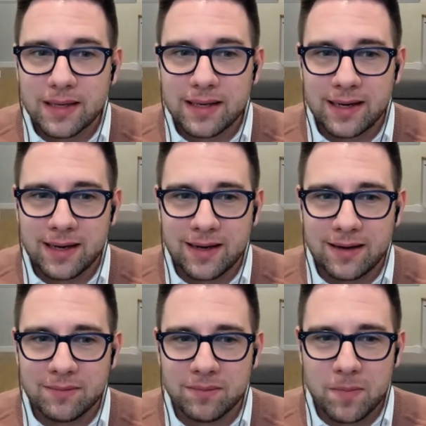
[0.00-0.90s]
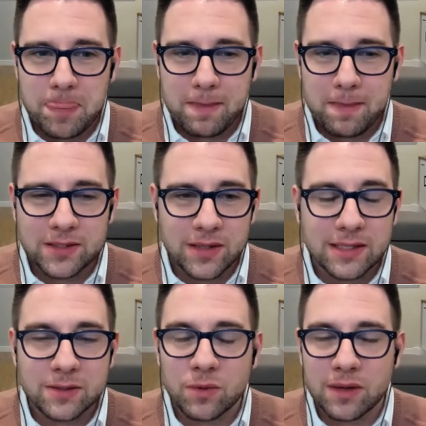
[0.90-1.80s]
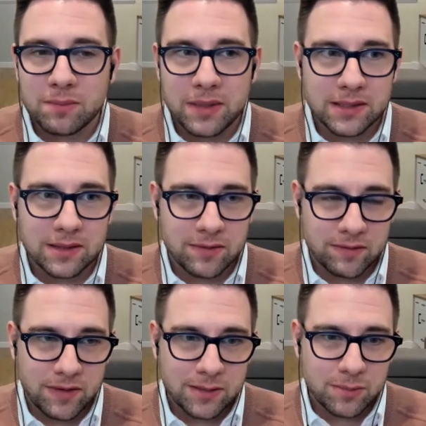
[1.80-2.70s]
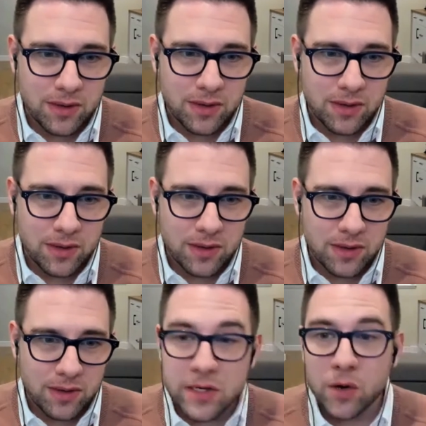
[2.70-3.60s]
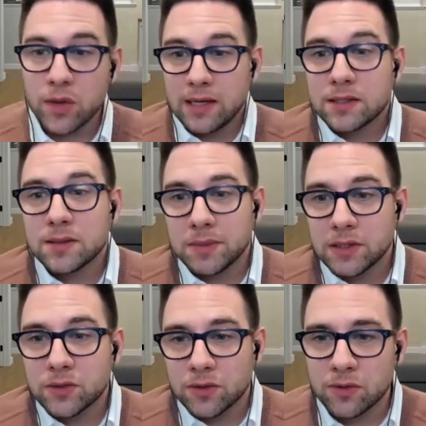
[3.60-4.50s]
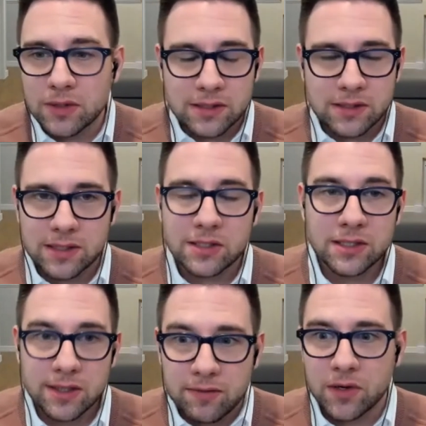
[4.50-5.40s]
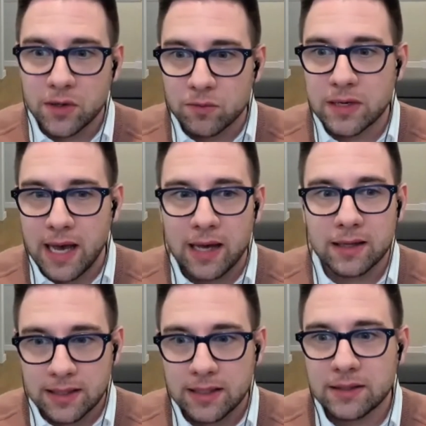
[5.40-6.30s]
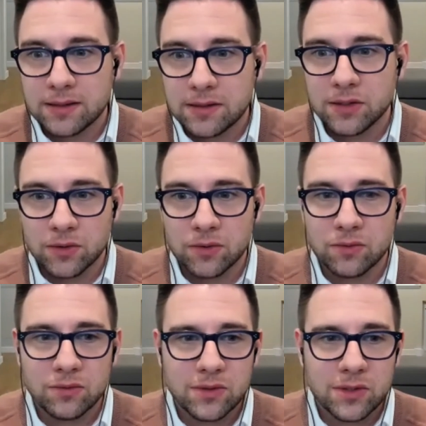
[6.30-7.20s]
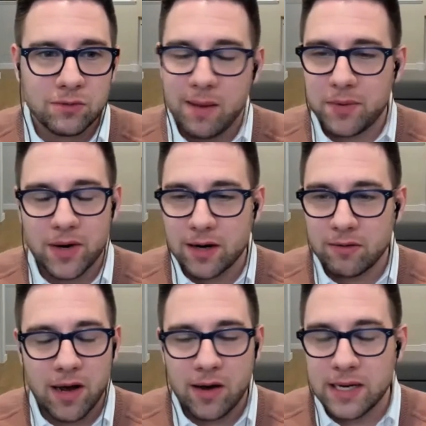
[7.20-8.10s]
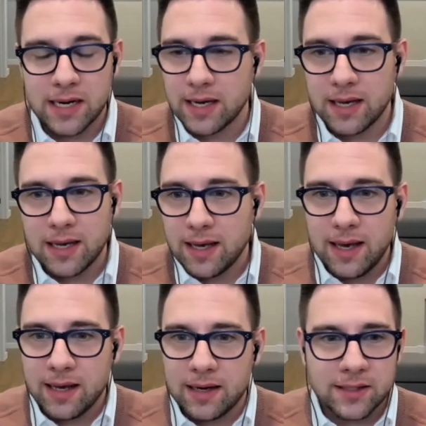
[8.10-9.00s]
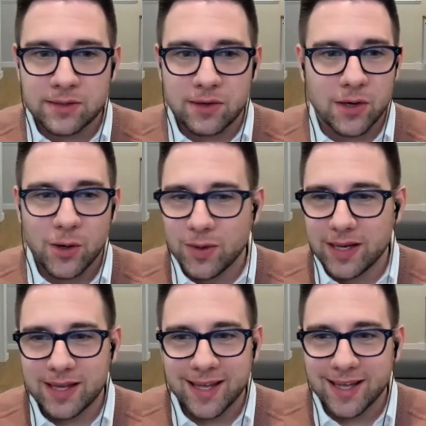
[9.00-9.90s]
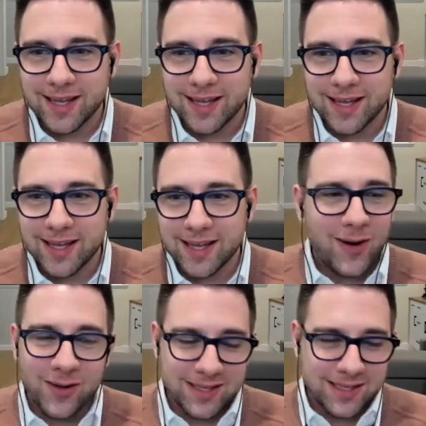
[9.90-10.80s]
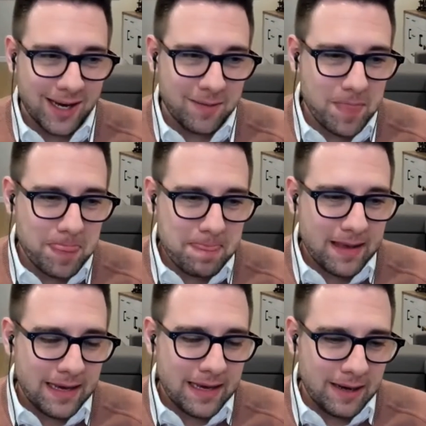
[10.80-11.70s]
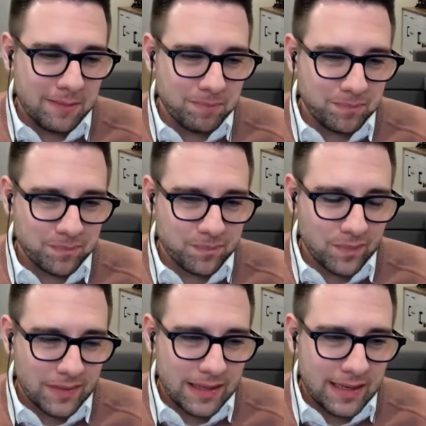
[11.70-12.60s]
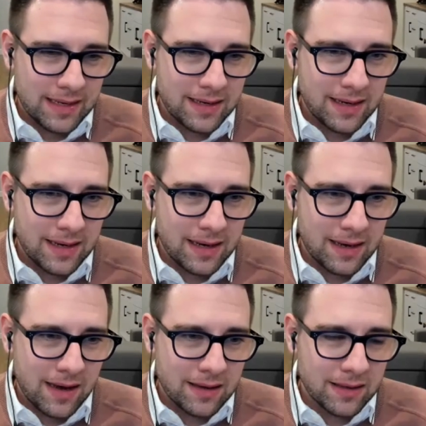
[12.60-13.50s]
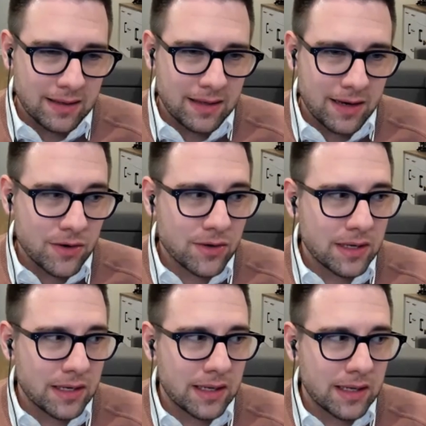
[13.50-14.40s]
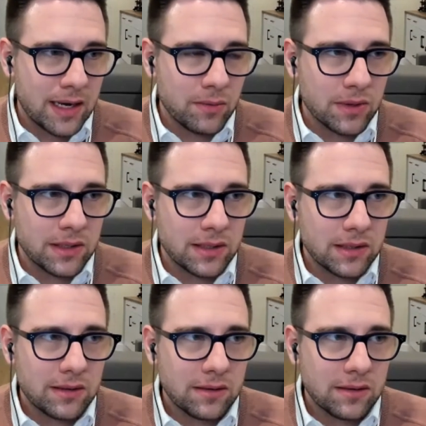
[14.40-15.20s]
Um, so that's one piece of advice, perhaps. And we know that to be true. It's such a difficult reality to, to wrap your head around. And, and I struggle with it all the time. Um, and I, I think the other thing that I would